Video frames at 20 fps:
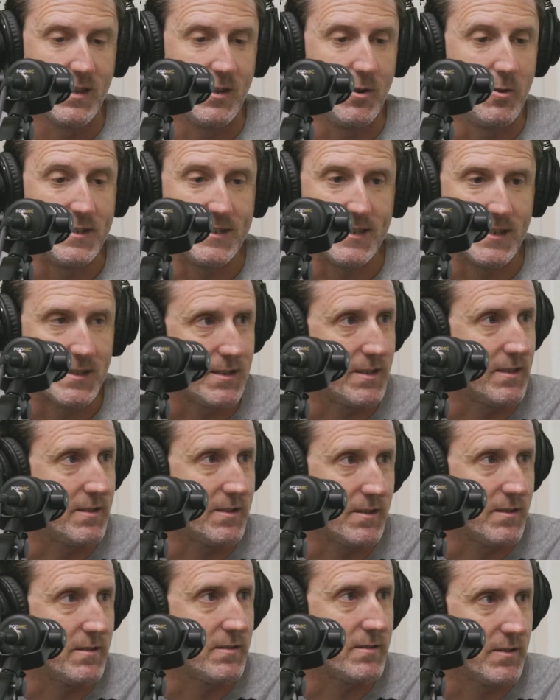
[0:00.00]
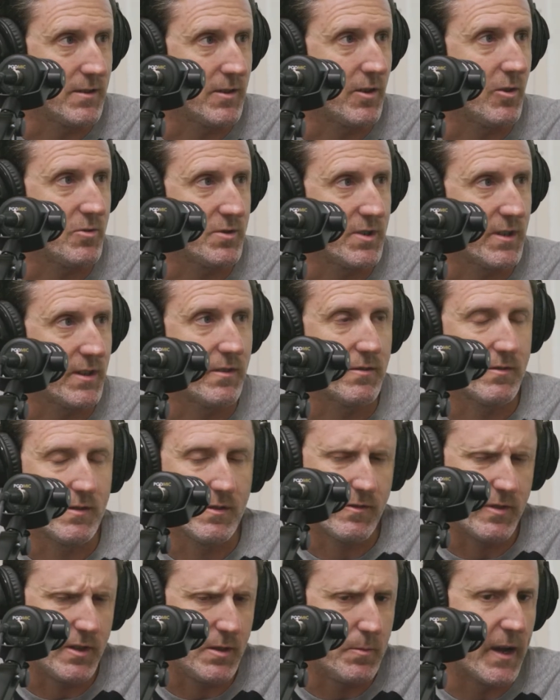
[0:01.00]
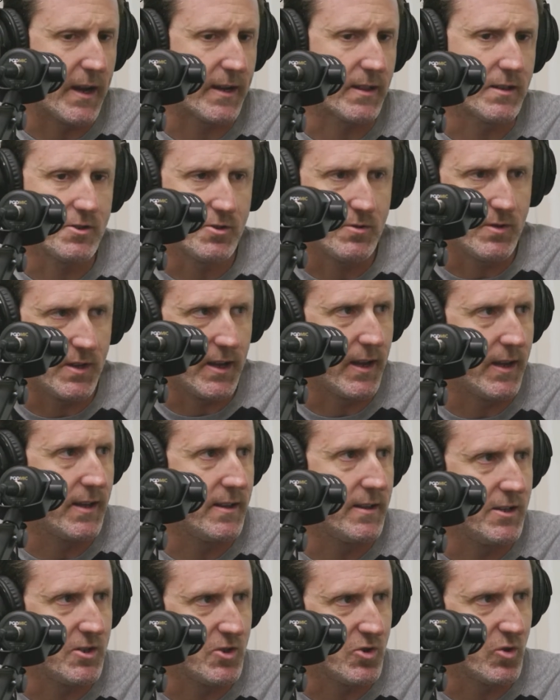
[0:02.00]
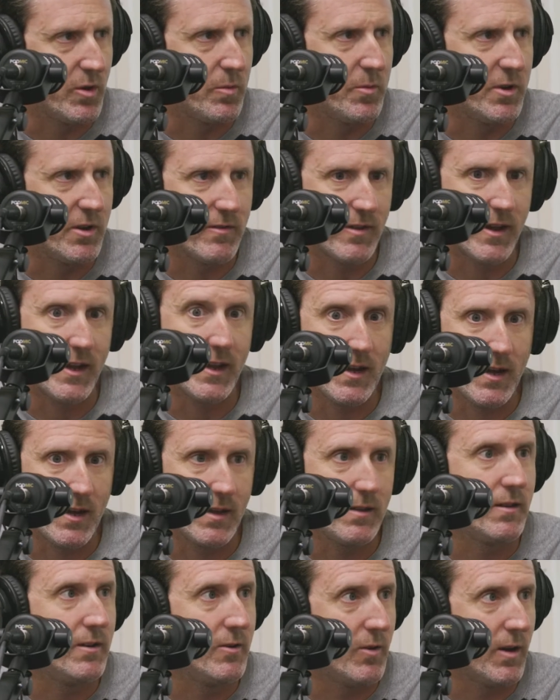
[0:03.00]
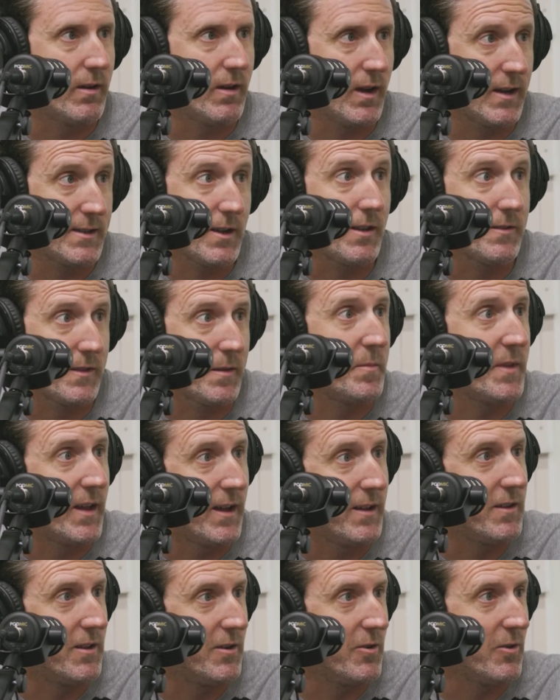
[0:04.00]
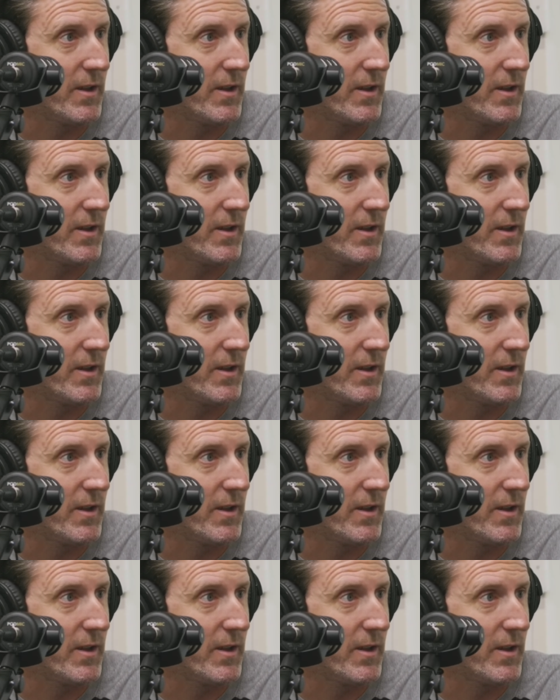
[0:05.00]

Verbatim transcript: you know, addicting to coach, like the feedback that you get and the enjoyment of, hey, I taught them that, you